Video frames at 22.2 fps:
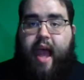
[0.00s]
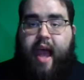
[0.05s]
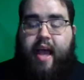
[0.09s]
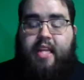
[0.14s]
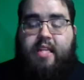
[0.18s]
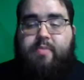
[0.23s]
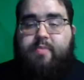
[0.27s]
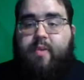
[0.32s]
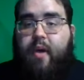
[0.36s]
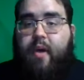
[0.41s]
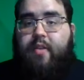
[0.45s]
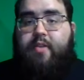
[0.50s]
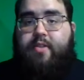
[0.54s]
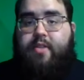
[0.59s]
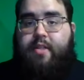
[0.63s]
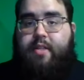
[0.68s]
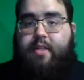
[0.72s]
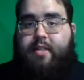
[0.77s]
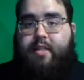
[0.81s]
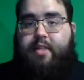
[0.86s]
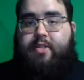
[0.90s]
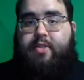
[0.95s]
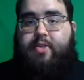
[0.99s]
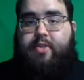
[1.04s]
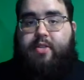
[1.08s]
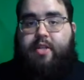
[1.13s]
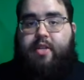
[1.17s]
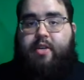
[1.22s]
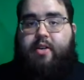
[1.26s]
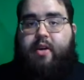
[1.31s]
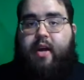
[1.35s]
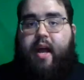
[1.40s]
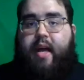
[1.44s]
as brothers and
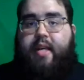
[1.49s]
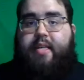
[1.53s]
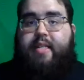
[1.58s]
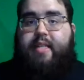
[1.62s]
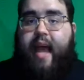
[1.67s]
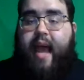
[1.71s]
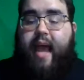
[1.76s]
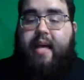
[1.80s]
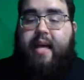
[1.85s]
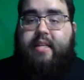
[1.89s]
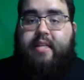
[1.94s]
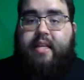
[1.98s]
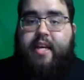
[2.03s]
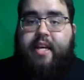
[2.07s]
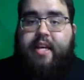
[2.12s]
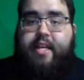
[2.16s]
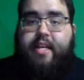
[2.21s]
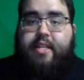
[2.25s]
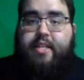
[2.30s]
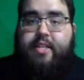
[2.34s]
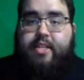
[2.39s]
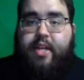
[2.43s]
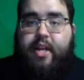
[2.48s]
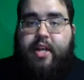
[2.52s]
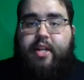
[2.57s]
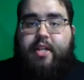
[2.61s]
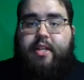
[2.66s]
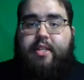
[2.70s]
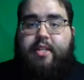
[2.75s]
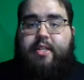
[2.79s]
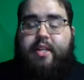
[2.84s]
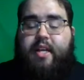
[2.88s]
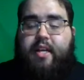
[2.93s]
sisters in Christ, as
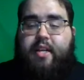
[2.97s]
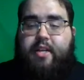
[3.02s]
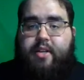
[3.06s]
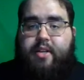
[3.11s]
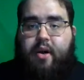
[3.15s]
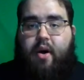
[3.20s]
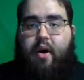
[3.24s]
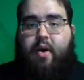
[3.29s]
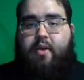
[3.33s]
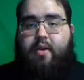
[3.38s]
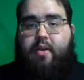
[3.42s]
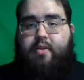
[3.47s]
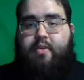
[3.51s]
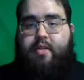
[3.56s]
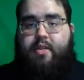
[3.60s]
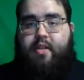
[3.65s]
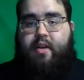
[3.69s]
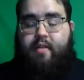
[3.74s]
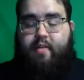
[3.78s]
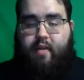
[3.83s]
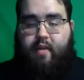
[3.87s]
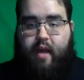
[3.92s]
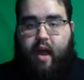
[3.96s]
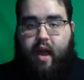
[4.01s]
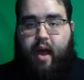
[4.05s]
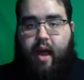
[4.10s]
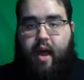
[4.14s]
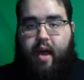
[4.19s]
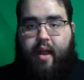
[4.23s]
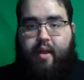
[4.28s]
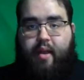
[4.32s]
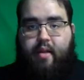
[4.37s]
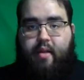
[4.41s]
sons and daughters of
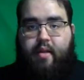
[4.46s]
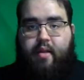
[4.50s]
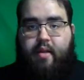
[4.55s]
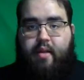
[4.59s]
God,